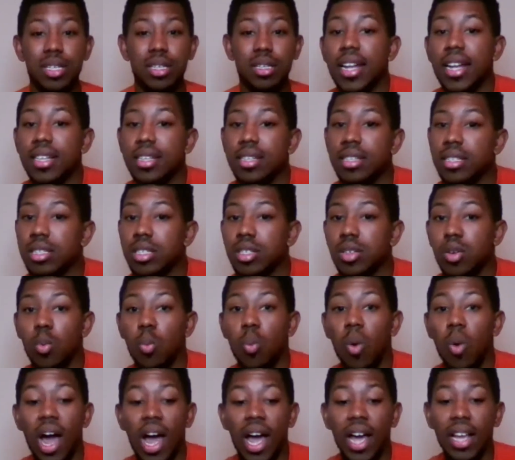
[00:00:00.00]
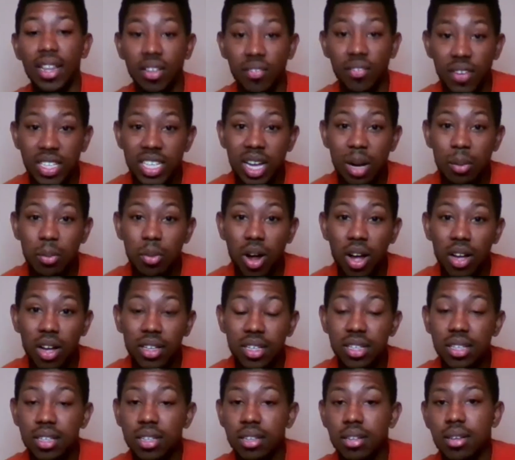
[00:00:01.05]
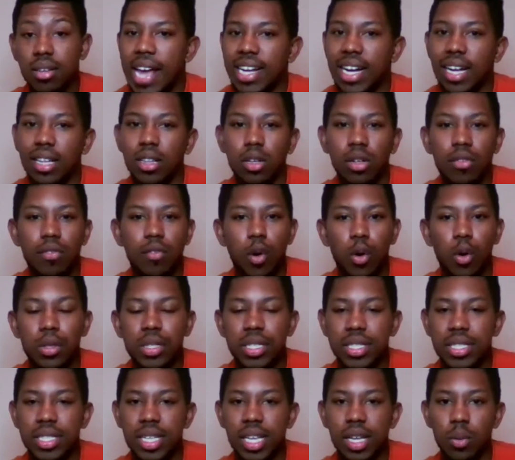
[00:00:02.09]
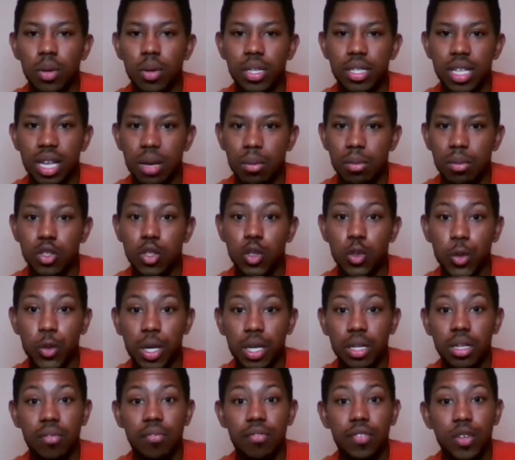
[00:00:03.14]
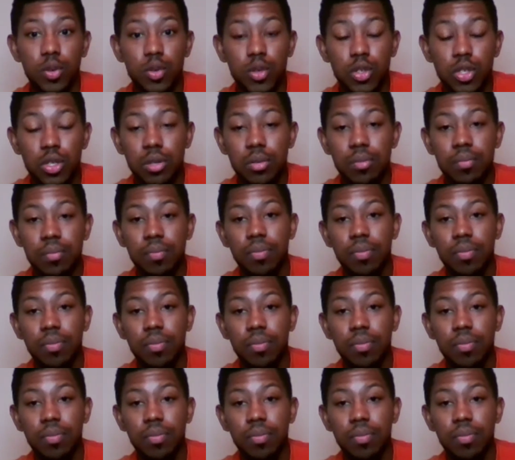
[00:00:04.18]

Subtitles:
That is why I love A$AP Rocky, and I look forward to seeing what he's able to create in the future.